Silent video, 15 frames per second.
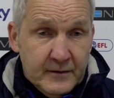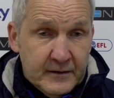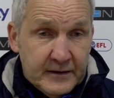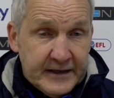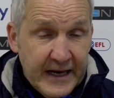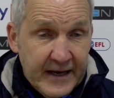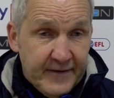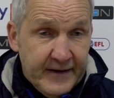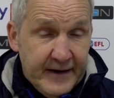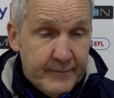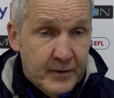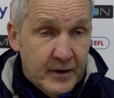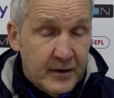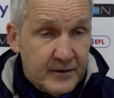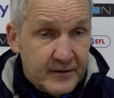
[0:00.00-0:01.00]
get
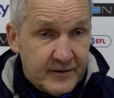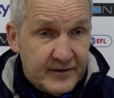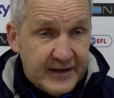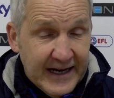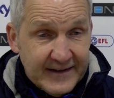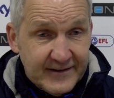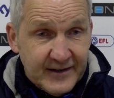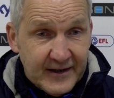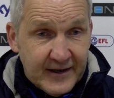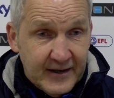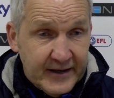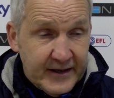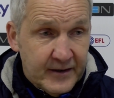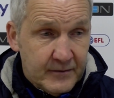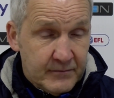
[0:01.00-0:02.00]
them
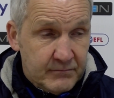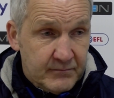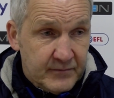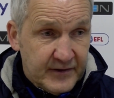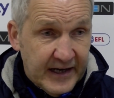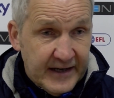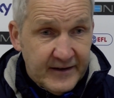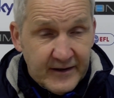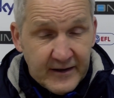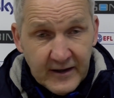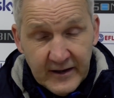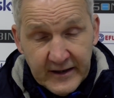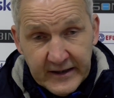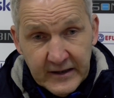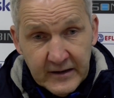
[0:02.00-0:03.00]
tactically,
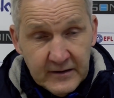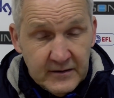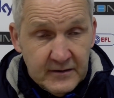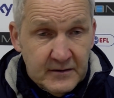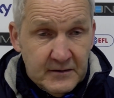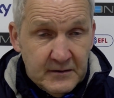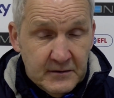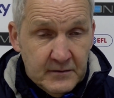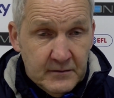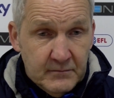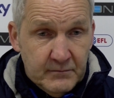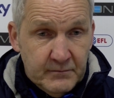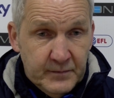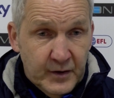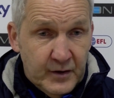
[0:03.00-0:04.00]
technically,
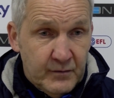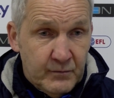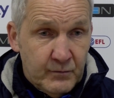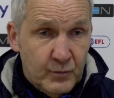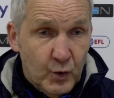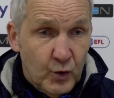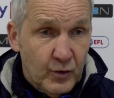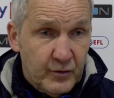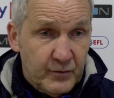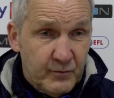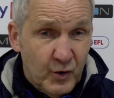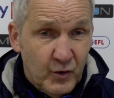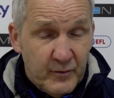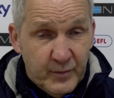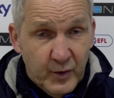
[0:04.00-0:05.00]
but
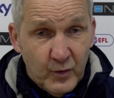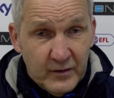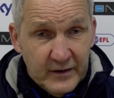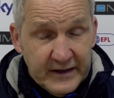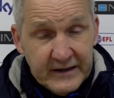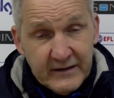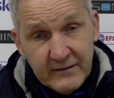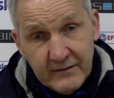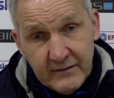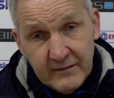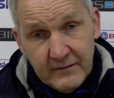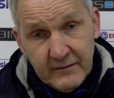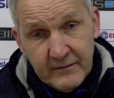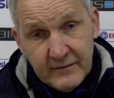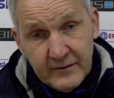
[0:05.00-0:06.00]
more importantly,
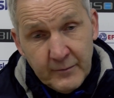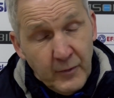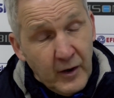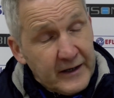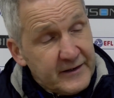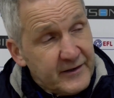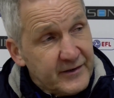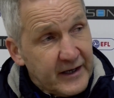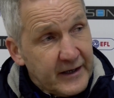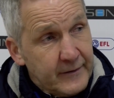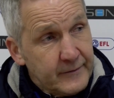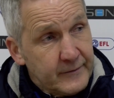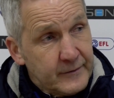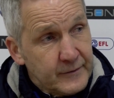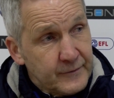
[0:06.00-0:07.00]
the mindset
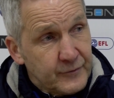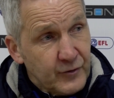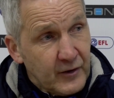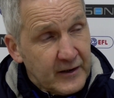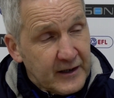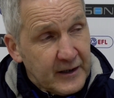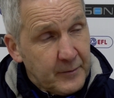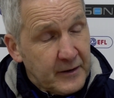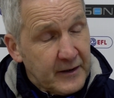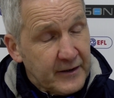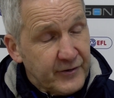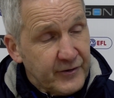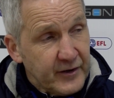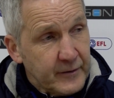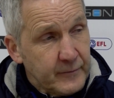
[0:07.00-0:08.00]
of trying to keep a clean
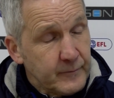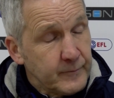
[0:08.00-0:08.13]
sheet.